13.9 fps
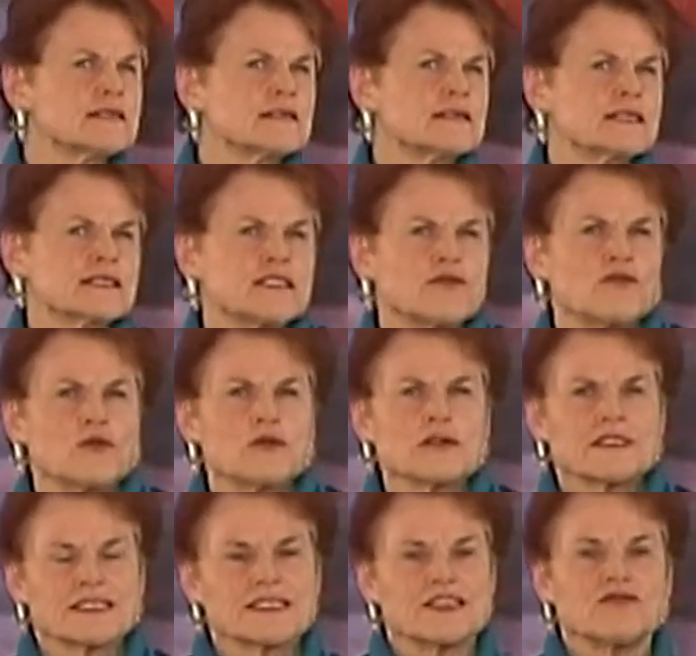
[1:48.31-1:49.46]
64,
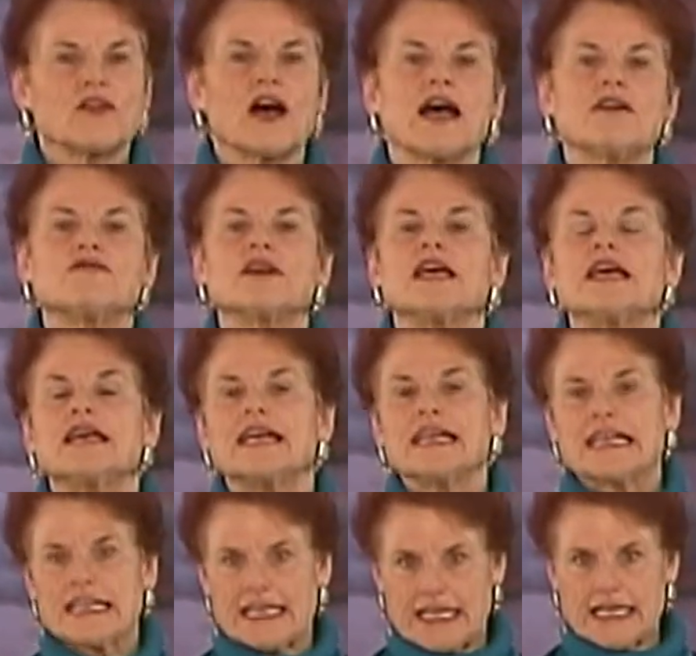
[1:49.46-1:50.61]
65.
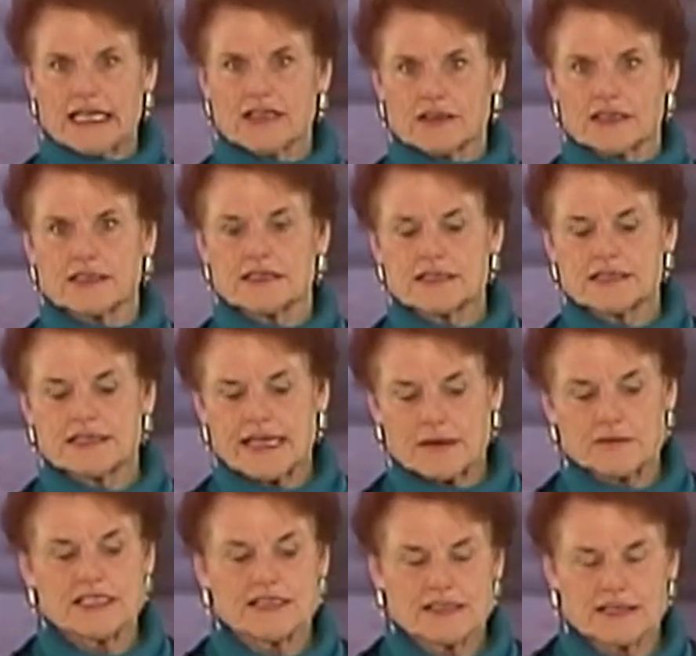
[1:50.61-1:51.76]
In England, Dame
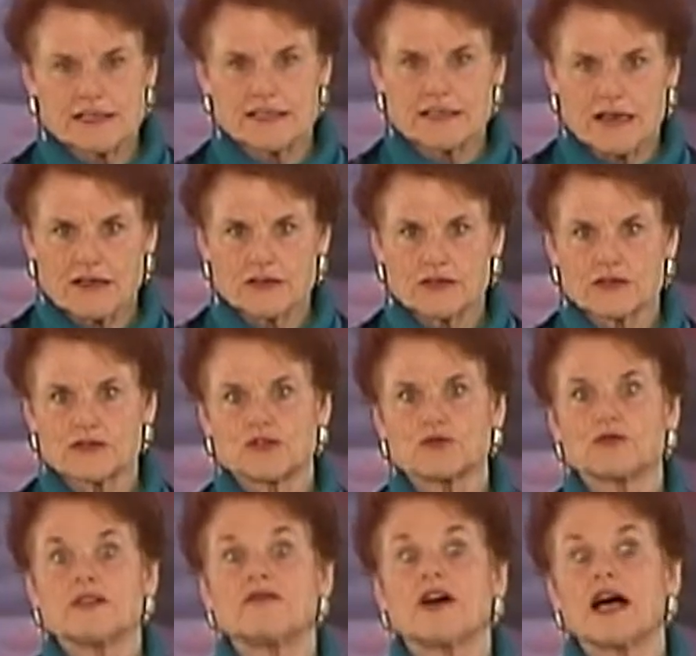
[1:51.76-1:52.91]
Cicely Saunders
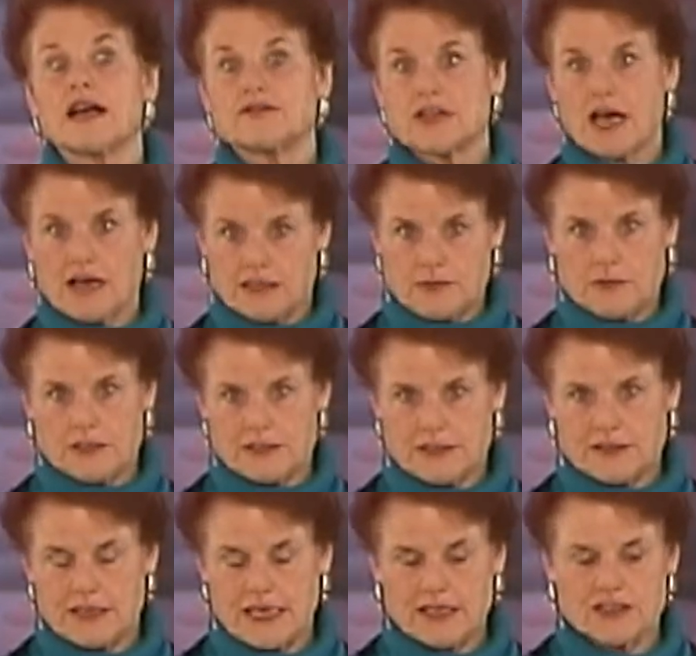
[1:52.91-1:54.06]
revived
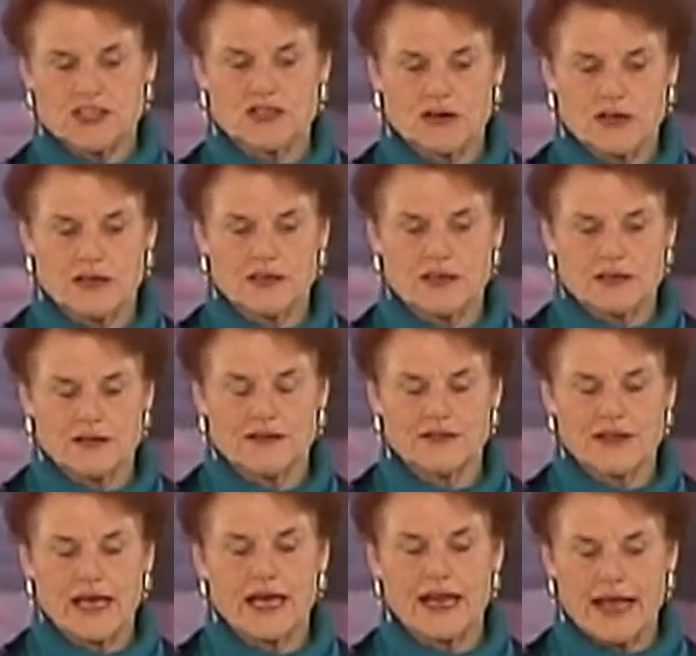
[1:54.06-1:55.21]
hospice and started
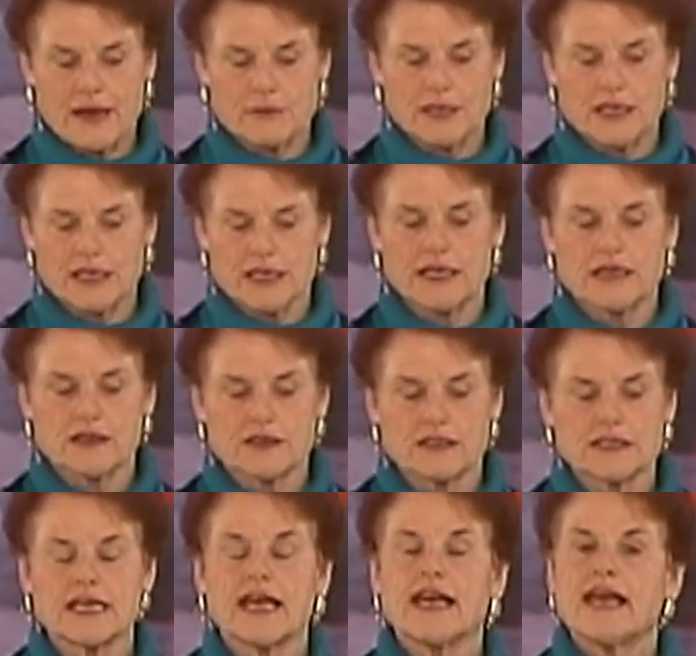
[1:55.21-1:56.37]
that happening in
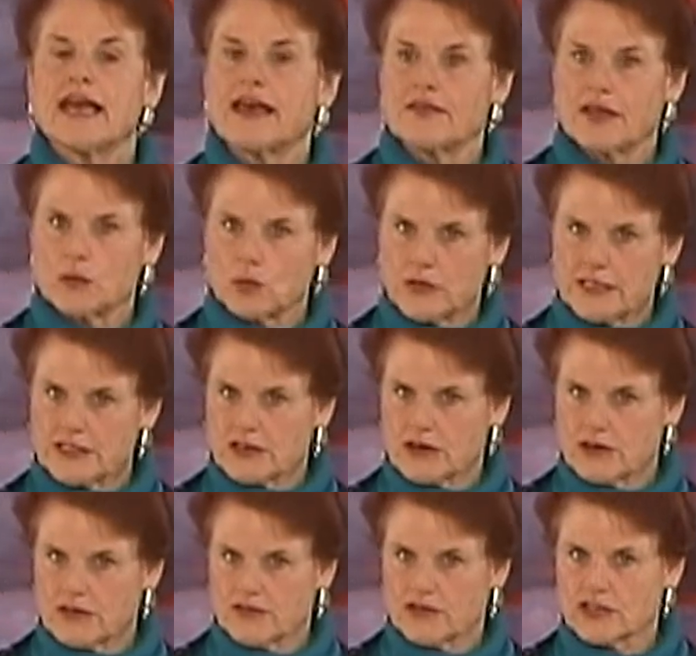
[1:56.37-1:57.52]
England. And then we
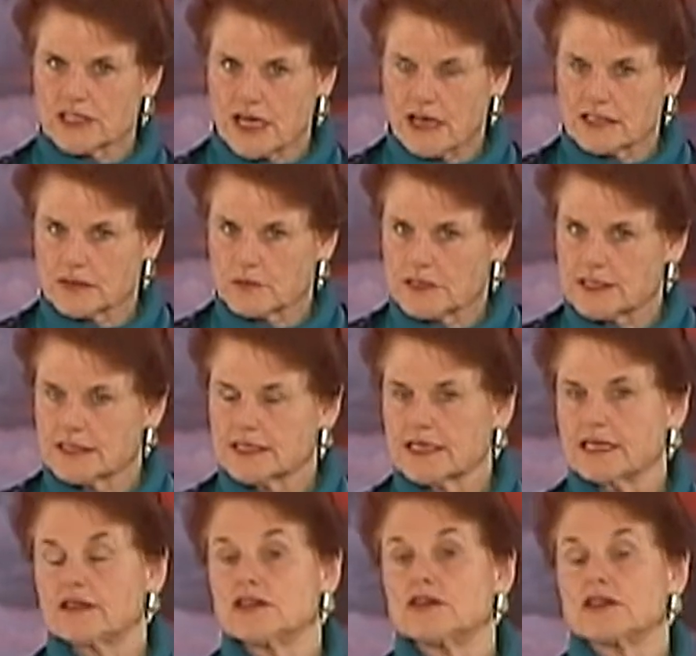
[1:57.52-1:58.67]
started the first hospice
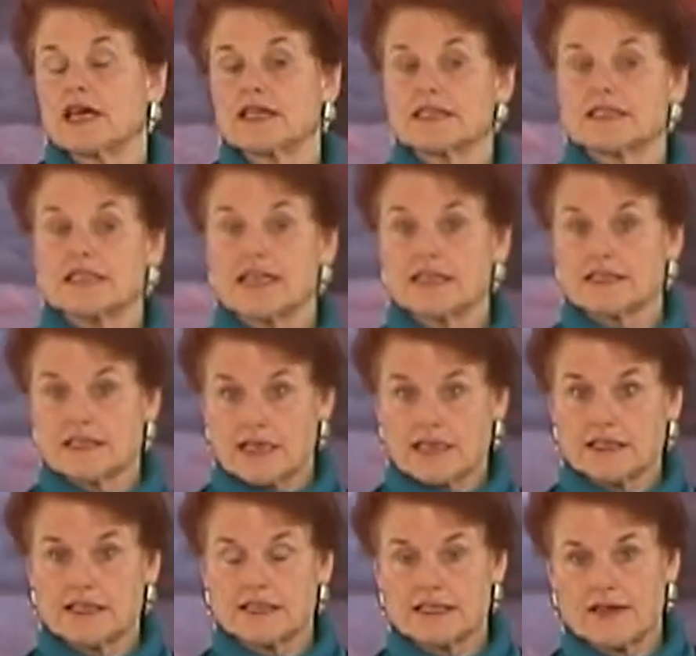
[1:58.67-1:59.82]
in the United States in
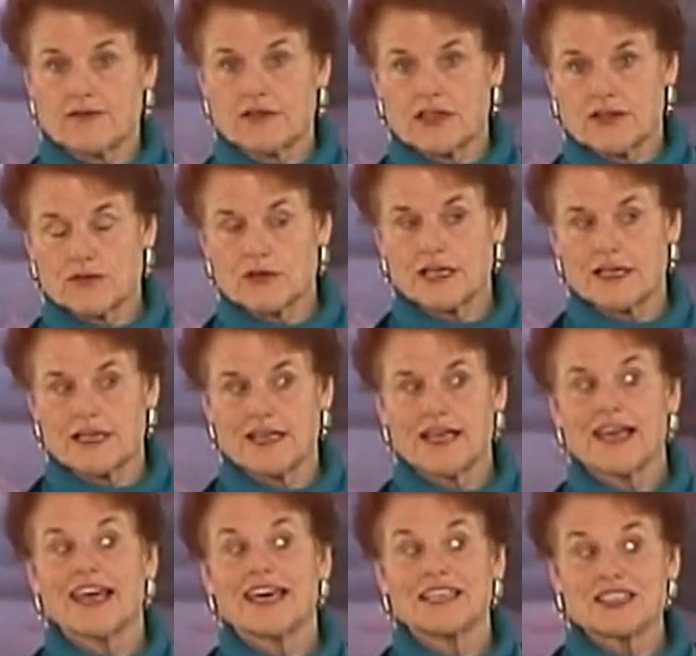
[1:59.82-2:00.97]
1973.
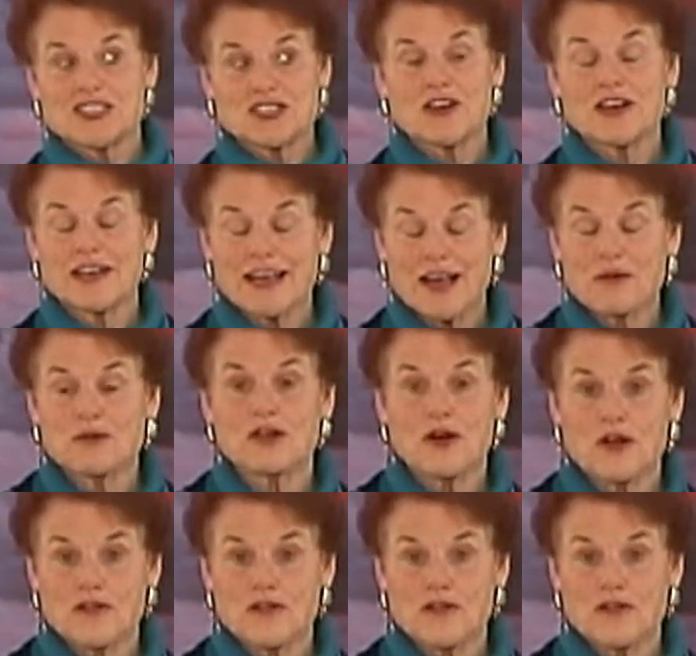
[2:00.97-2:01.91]
And it started out with all